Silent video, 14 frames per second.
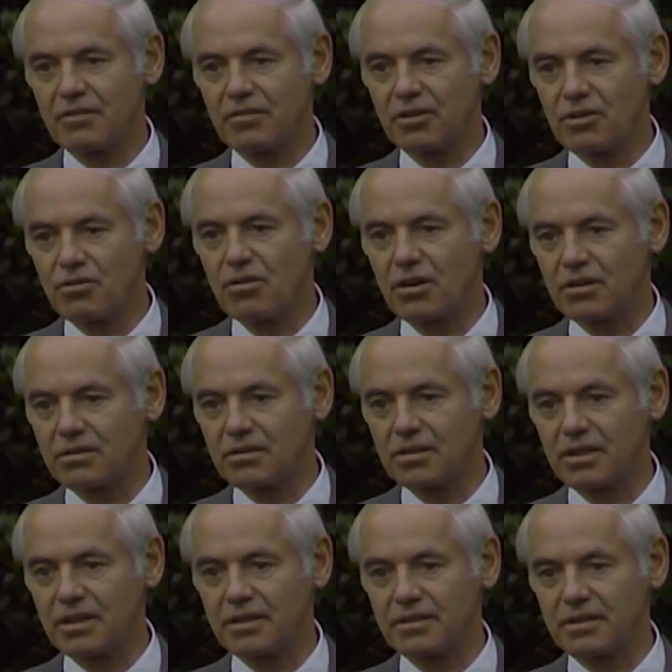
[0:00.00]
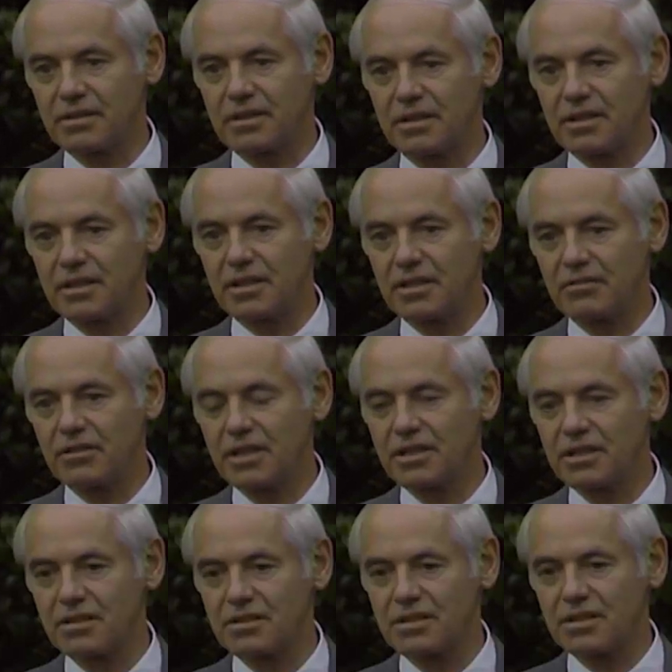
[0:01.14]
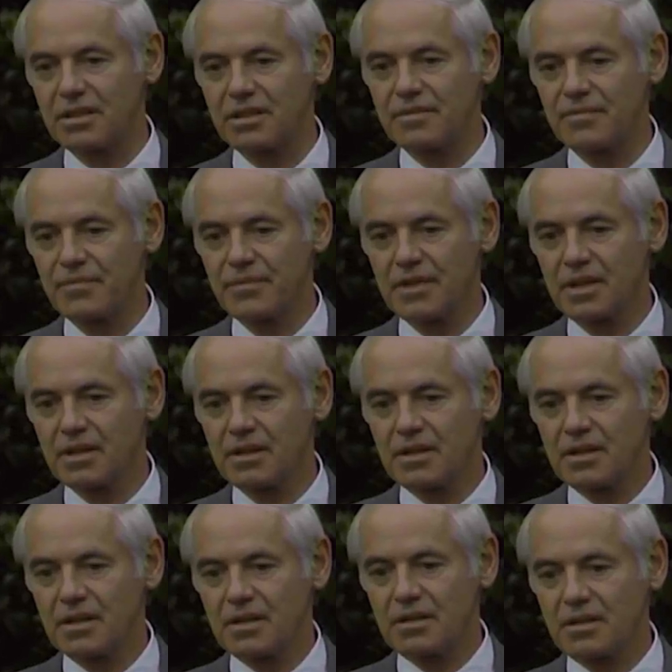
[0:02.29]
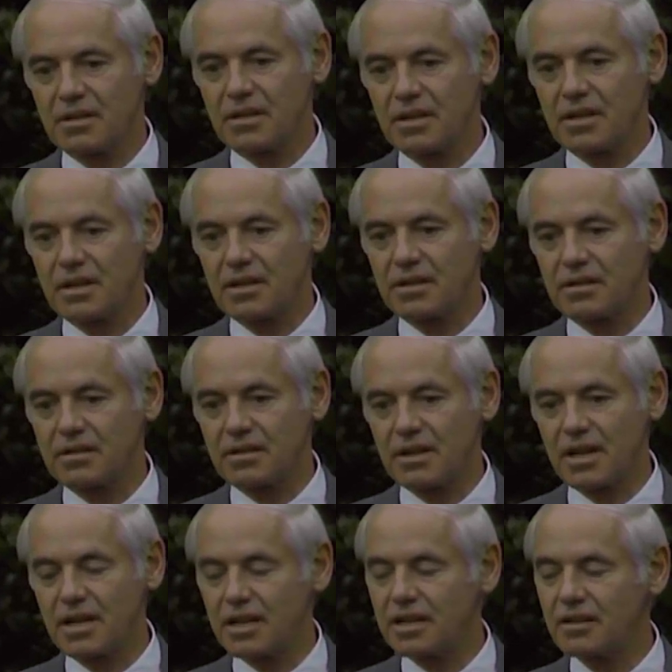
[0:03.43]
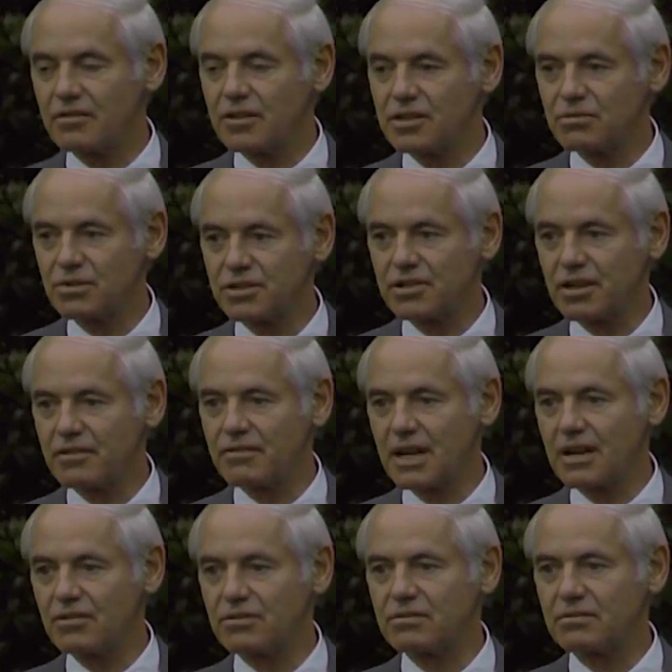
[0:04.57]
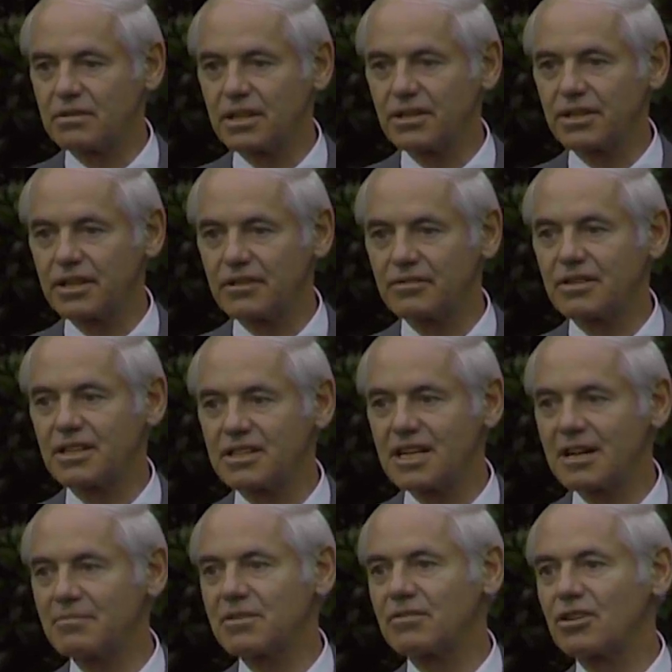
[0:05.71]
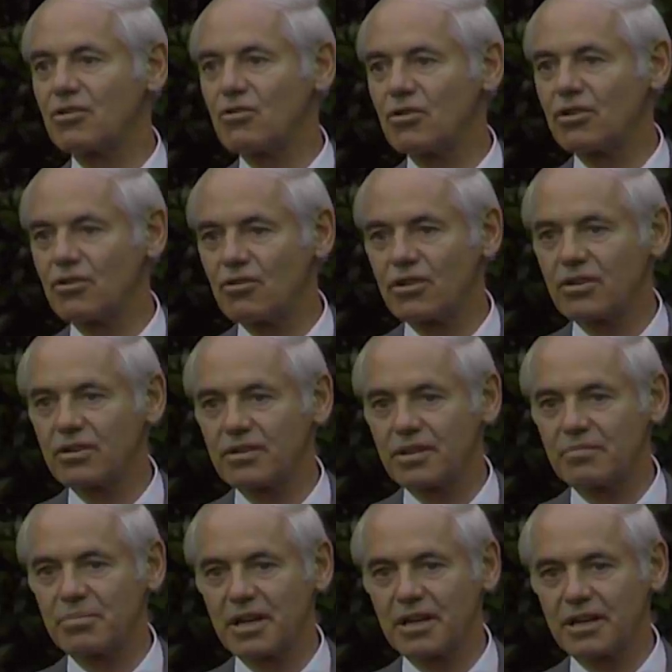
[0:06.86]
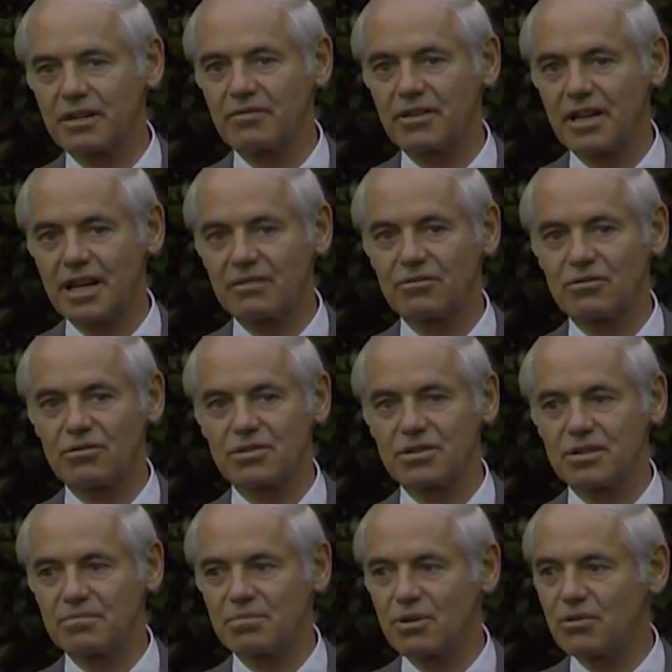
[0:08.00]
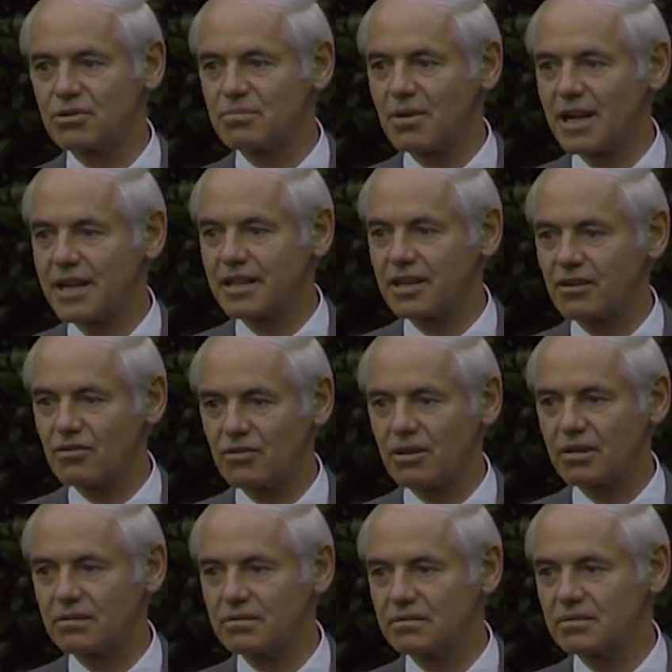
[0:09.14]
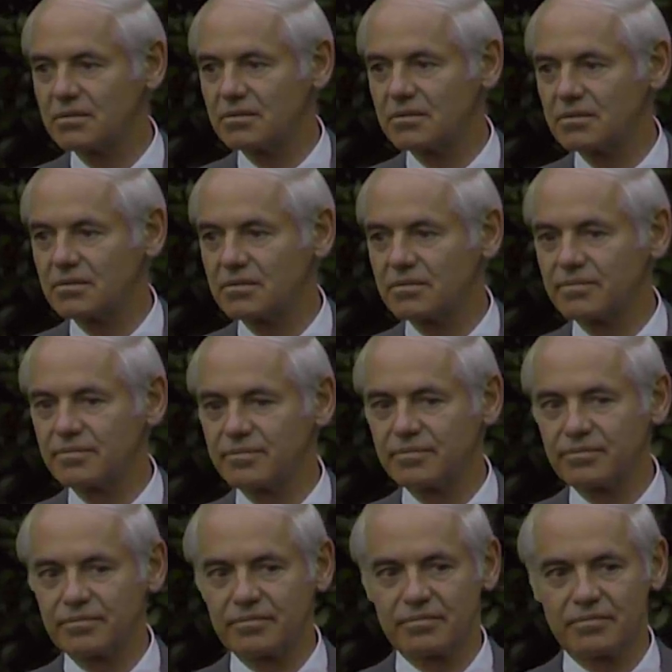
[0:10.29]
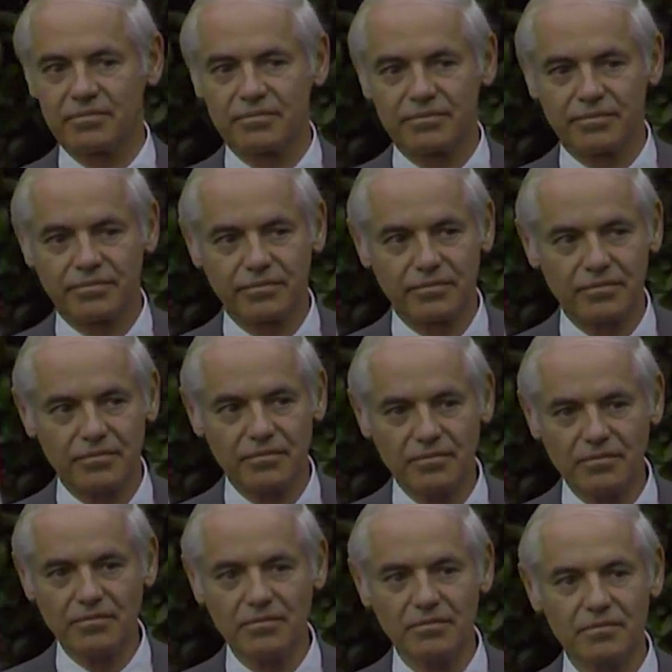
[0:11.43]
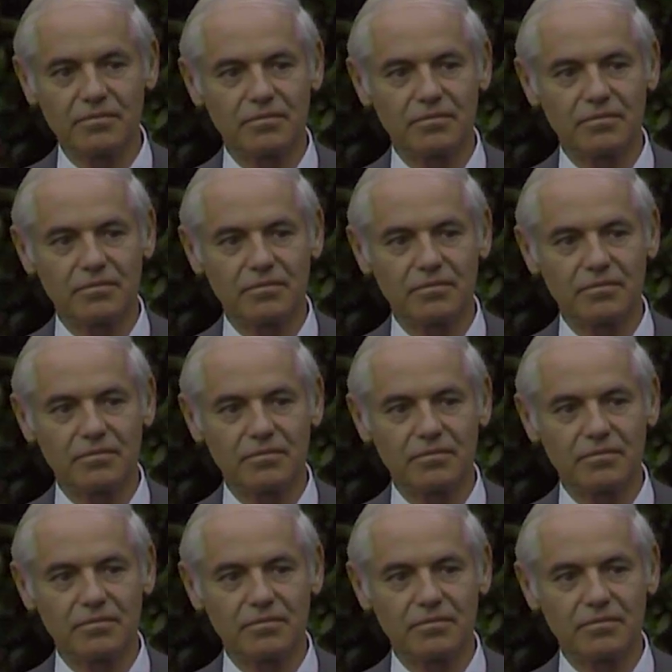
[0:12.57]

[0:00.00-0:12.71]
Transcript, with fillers: of the court. Uh, in, in, the event that uh, uh, any individuals are found guilty of contempt of a court order, the penalty for that, of course, is imposed by the court. What are you going to do about the usual strike